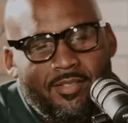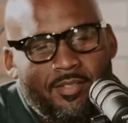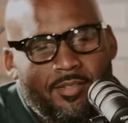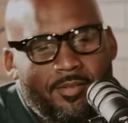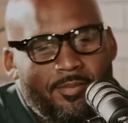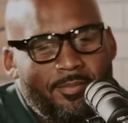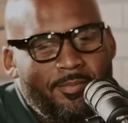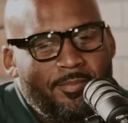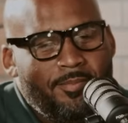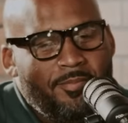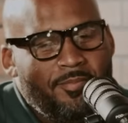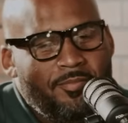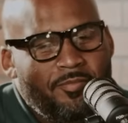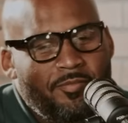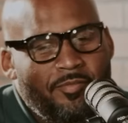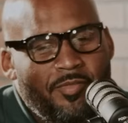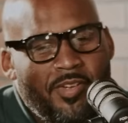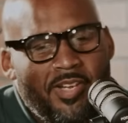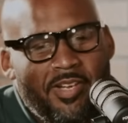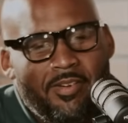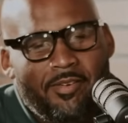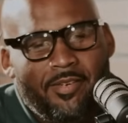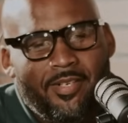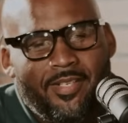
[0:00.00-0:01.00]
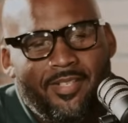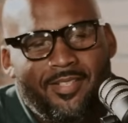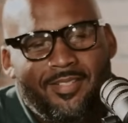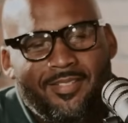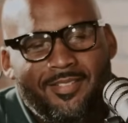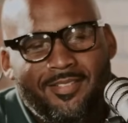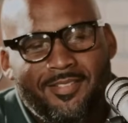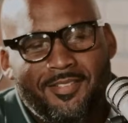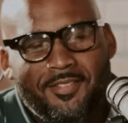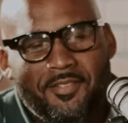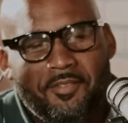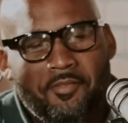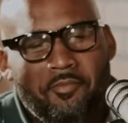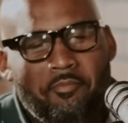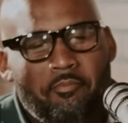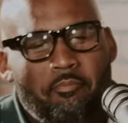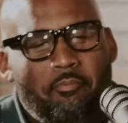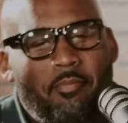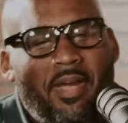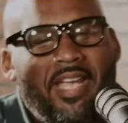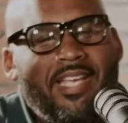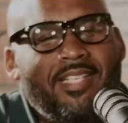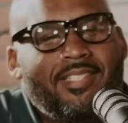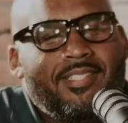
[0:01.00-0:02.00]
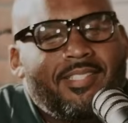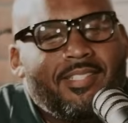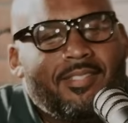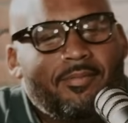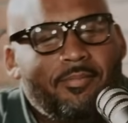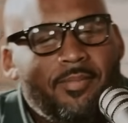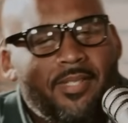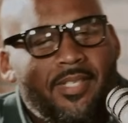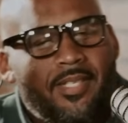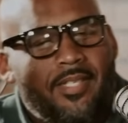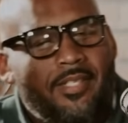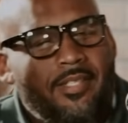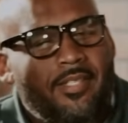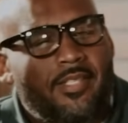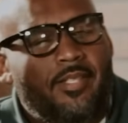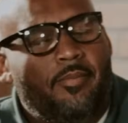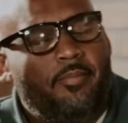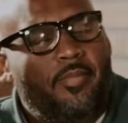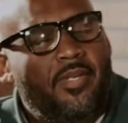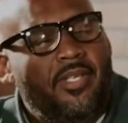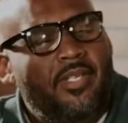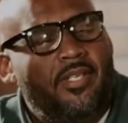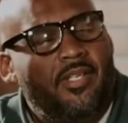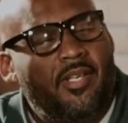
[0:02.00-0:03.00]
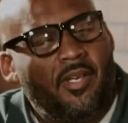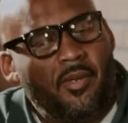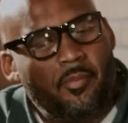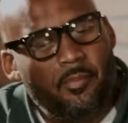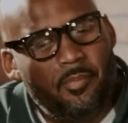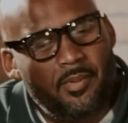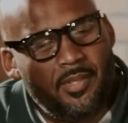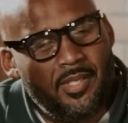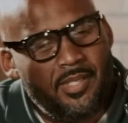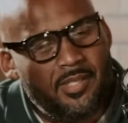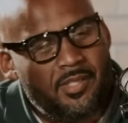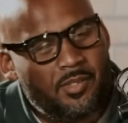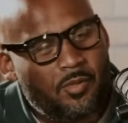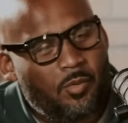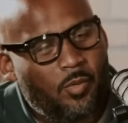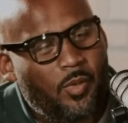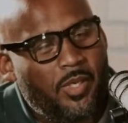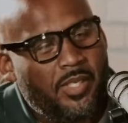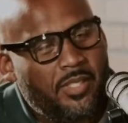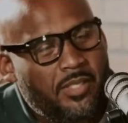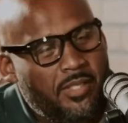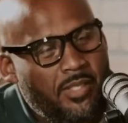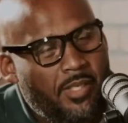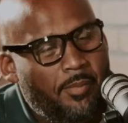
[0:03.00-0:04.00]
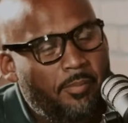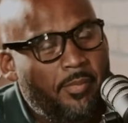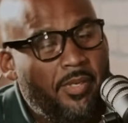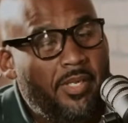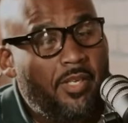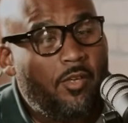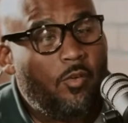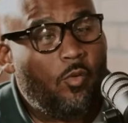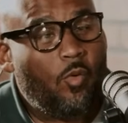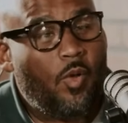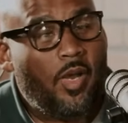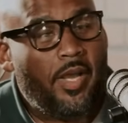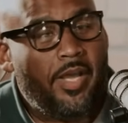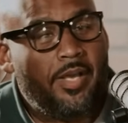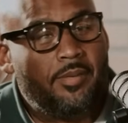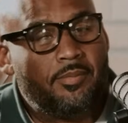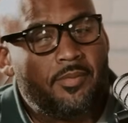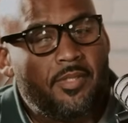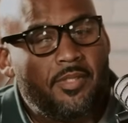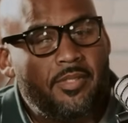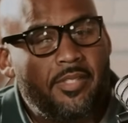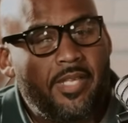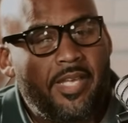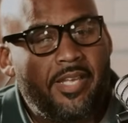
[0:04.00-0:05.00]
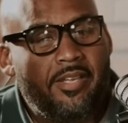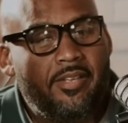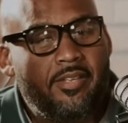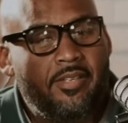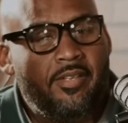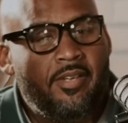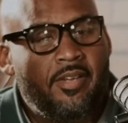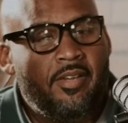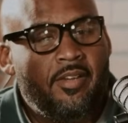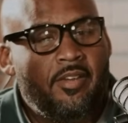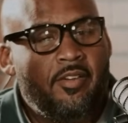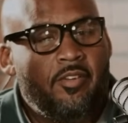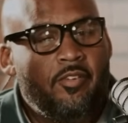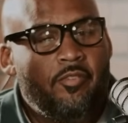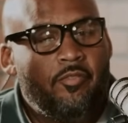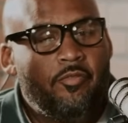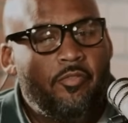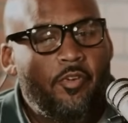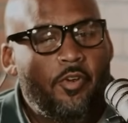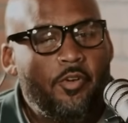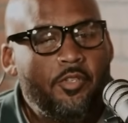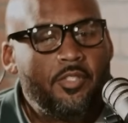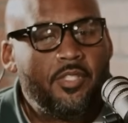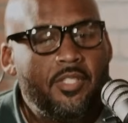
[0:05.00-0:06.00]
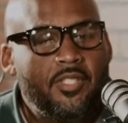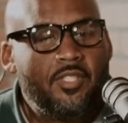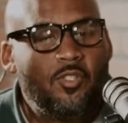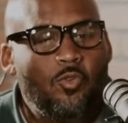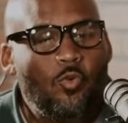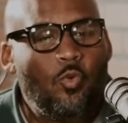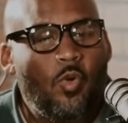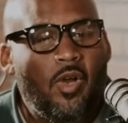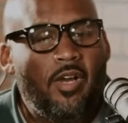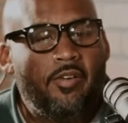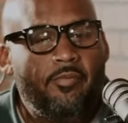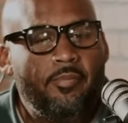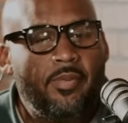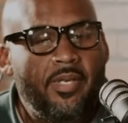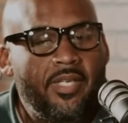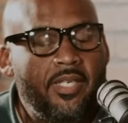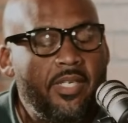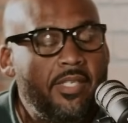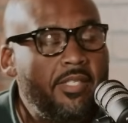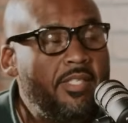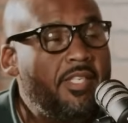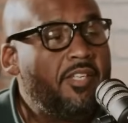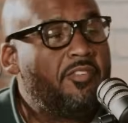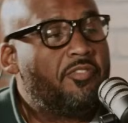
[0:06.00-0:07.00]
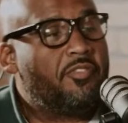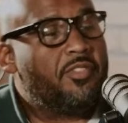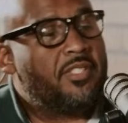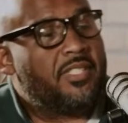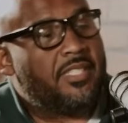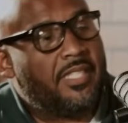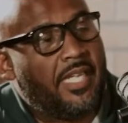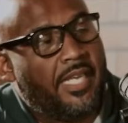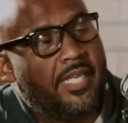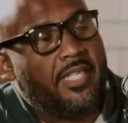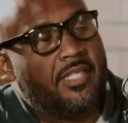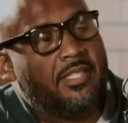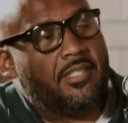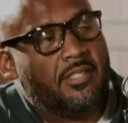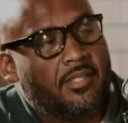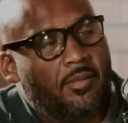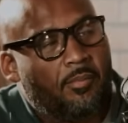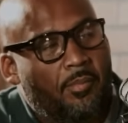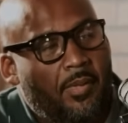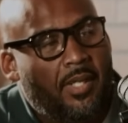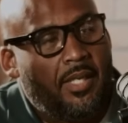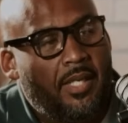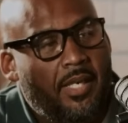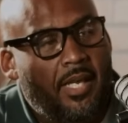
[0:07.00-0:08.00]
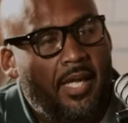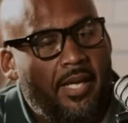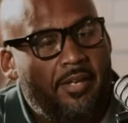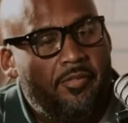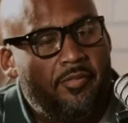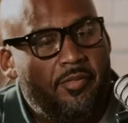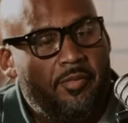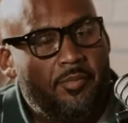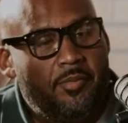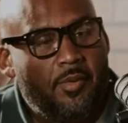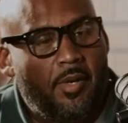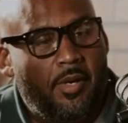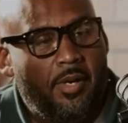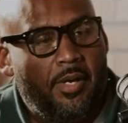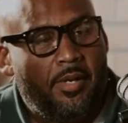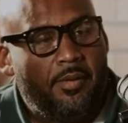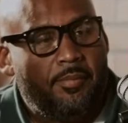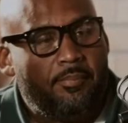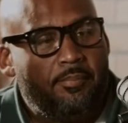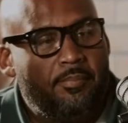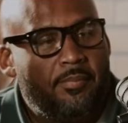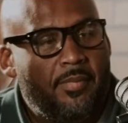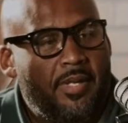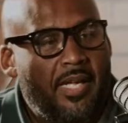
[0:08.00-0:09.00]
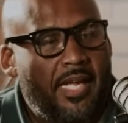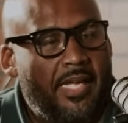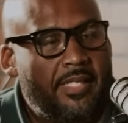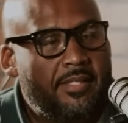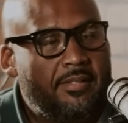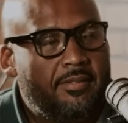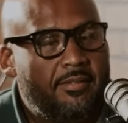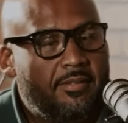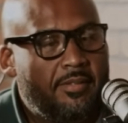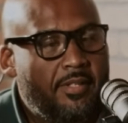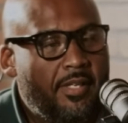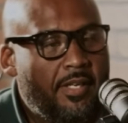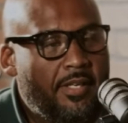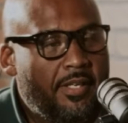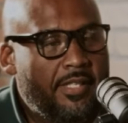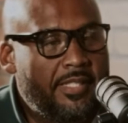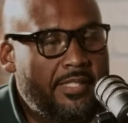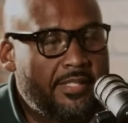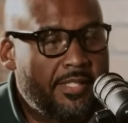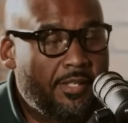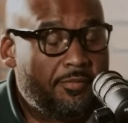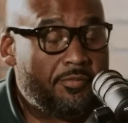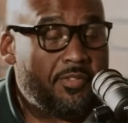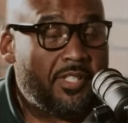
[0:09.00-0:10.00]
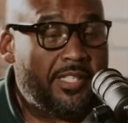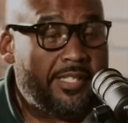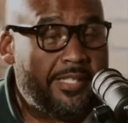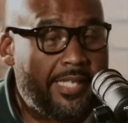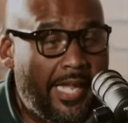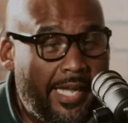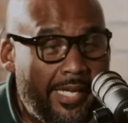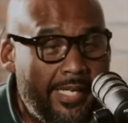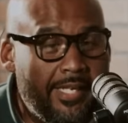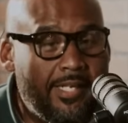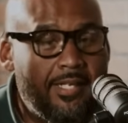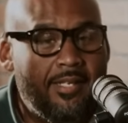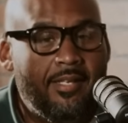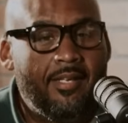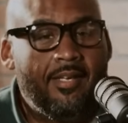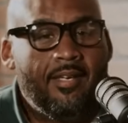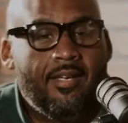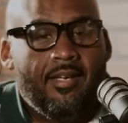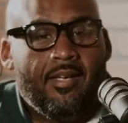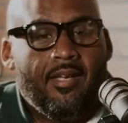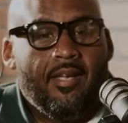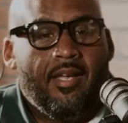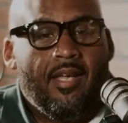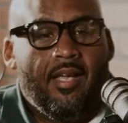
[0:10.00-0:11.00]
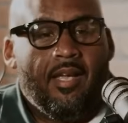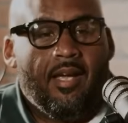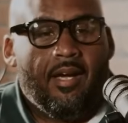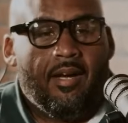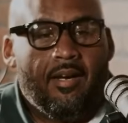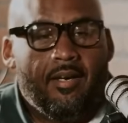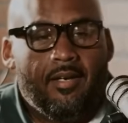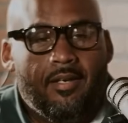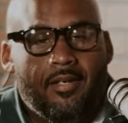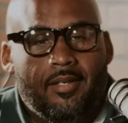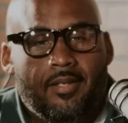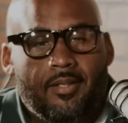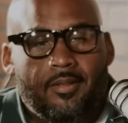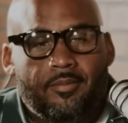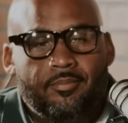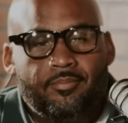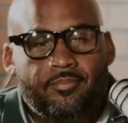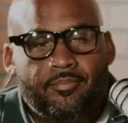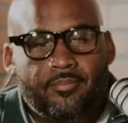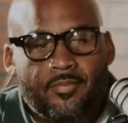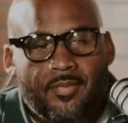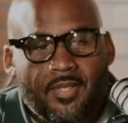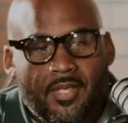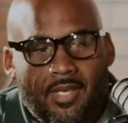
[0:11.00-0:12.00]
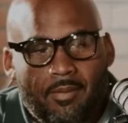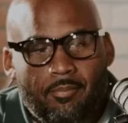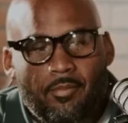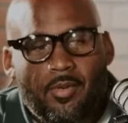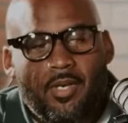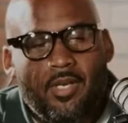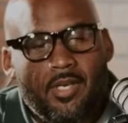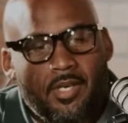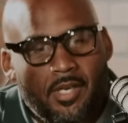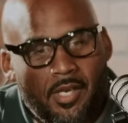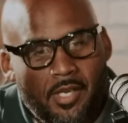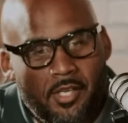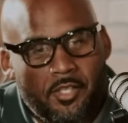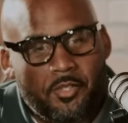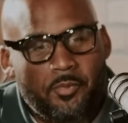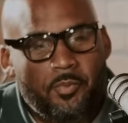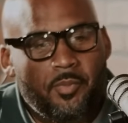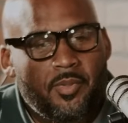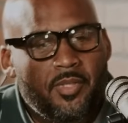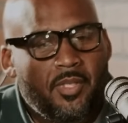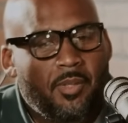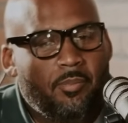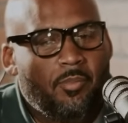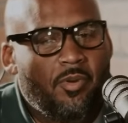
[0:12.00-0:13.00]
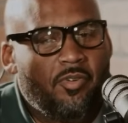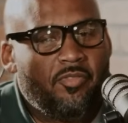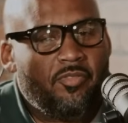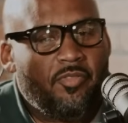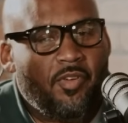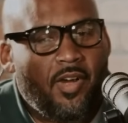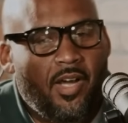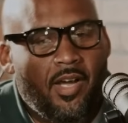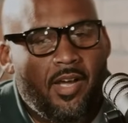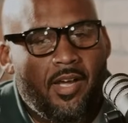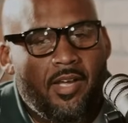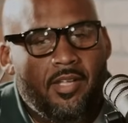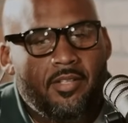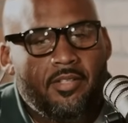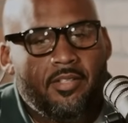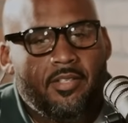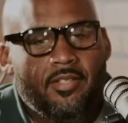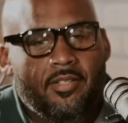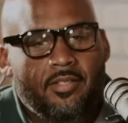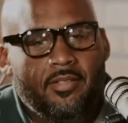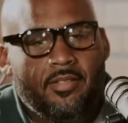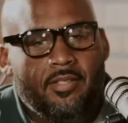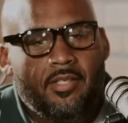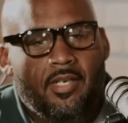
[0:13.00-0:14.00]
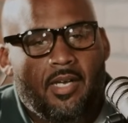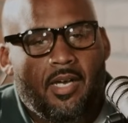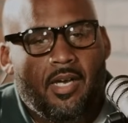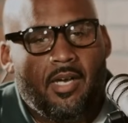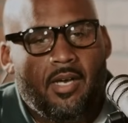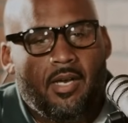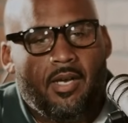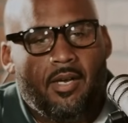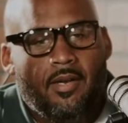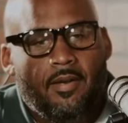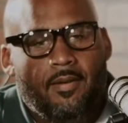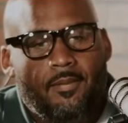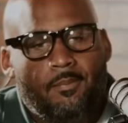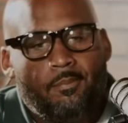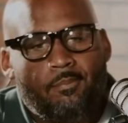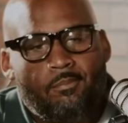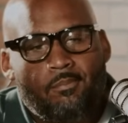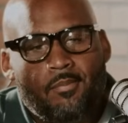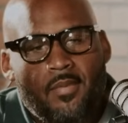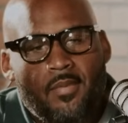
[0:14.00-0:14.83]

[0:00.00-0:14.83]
a very basic but could be complex question. I mean, who I am today versus who I've been in different stages of my life. And as of today, I'm a husband, I'm a father, I'm